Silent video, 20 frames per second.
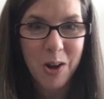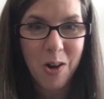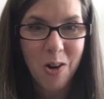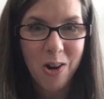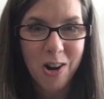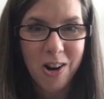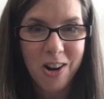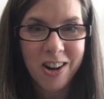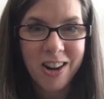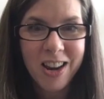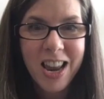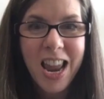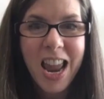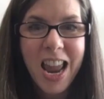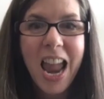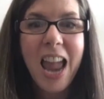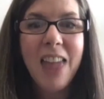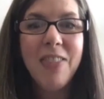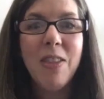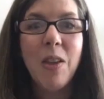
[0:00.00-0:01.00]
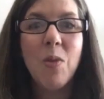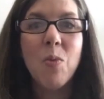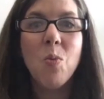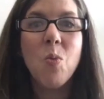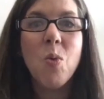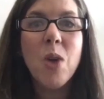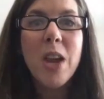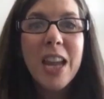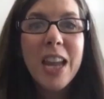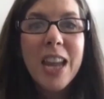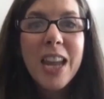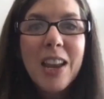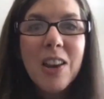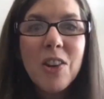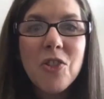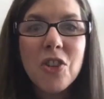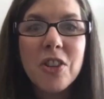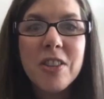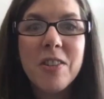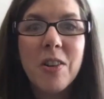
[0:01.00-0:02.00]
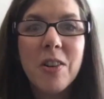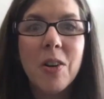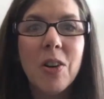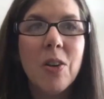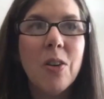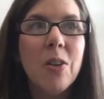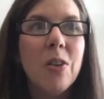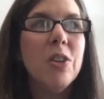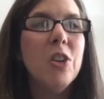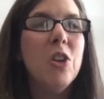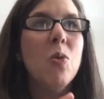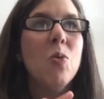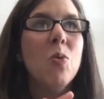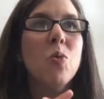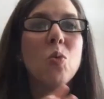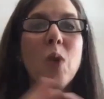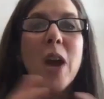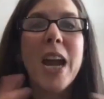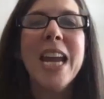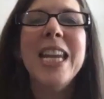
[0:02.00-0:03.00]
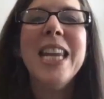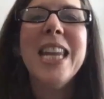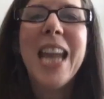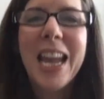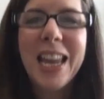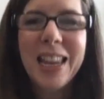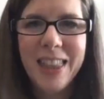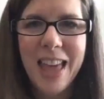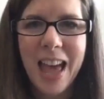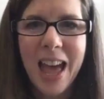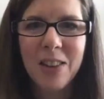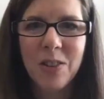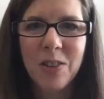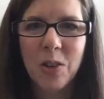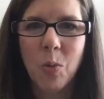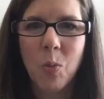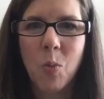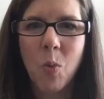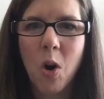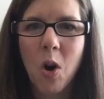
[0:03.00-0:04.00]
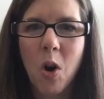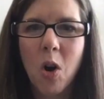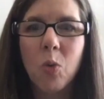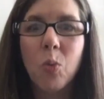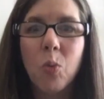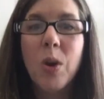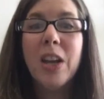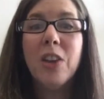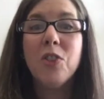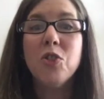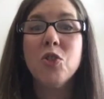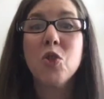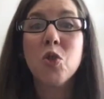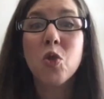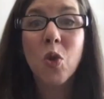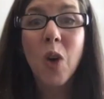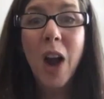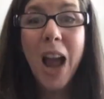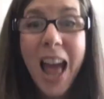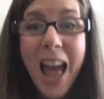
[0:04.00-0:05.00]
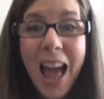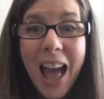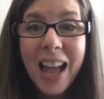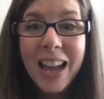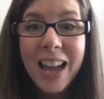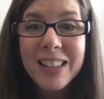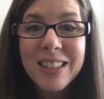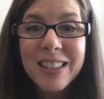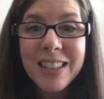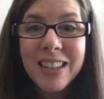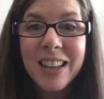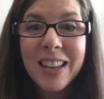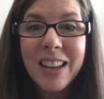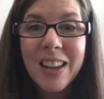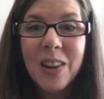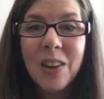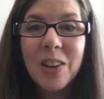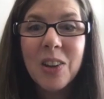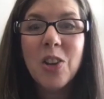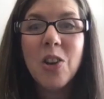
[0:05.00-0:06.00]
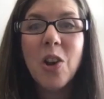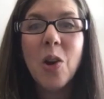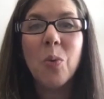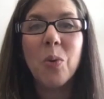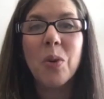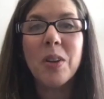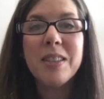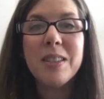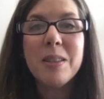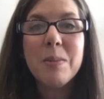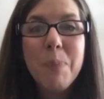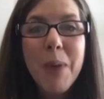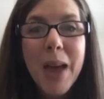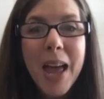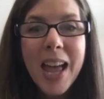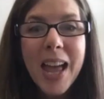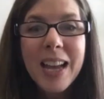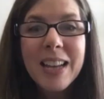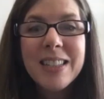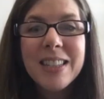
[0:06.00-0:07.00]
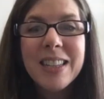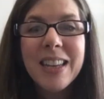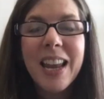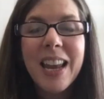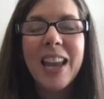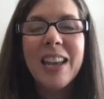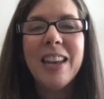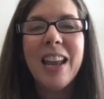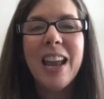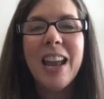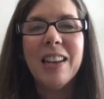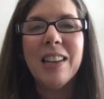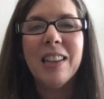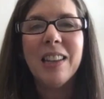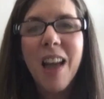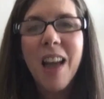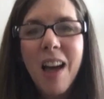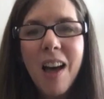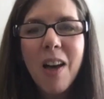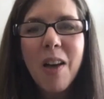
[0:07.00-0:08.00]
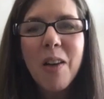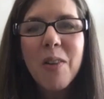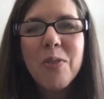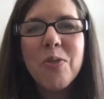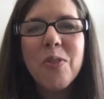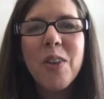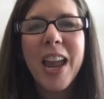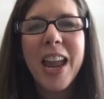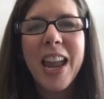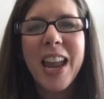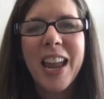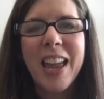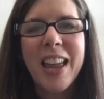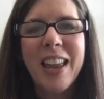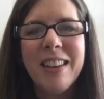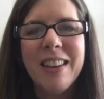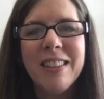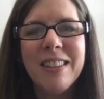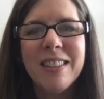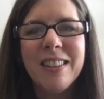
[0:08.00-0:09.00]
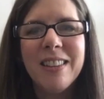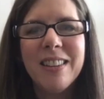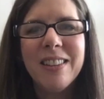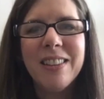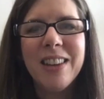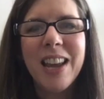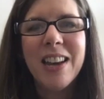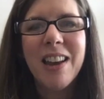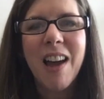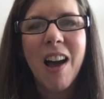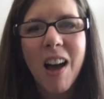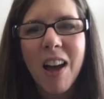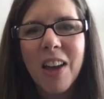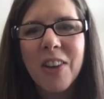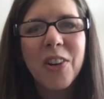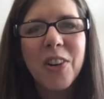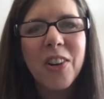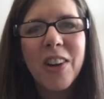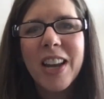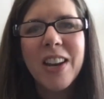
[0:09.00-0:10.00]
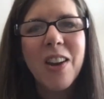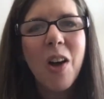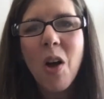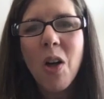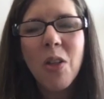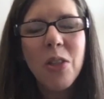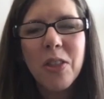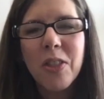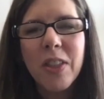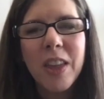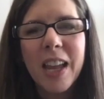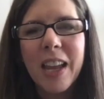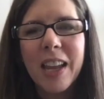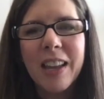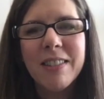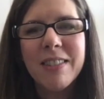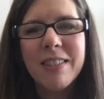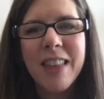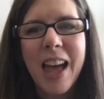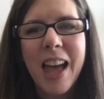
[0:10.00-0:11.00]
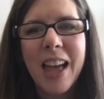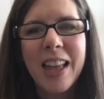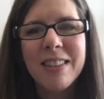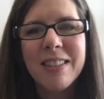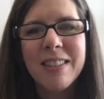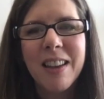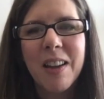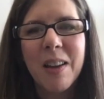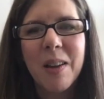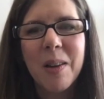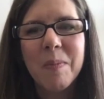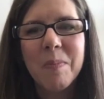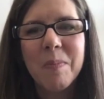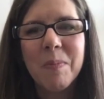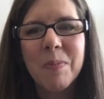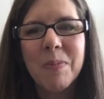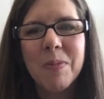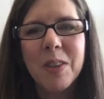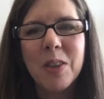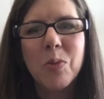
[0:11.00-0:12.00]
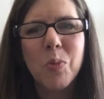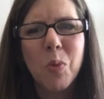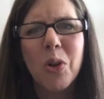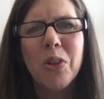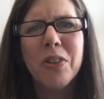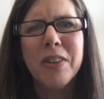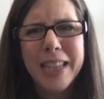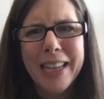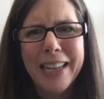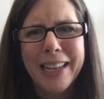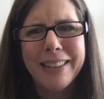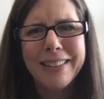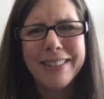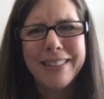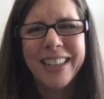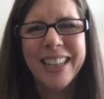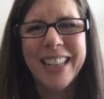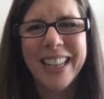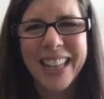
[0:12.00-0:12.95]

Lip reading: are, and then we just, radiate that to the world, we attract, respect and love and honor and all the things that this world needs.